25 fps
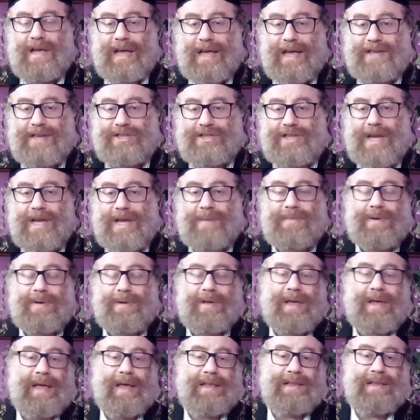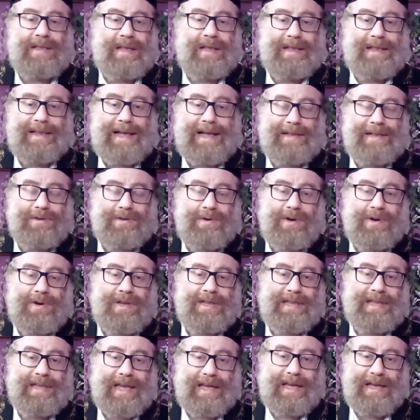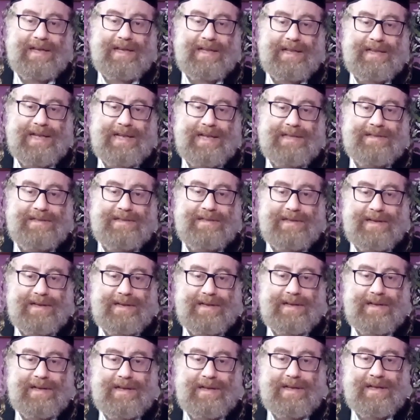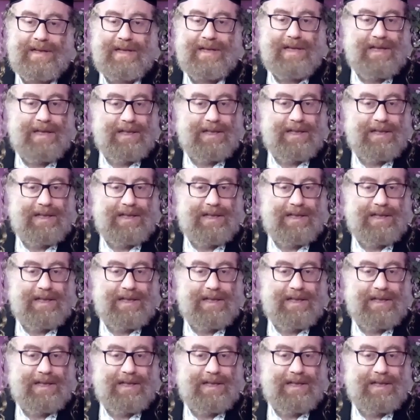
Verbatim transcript: Hashem and not going, like, uh, not... Uh,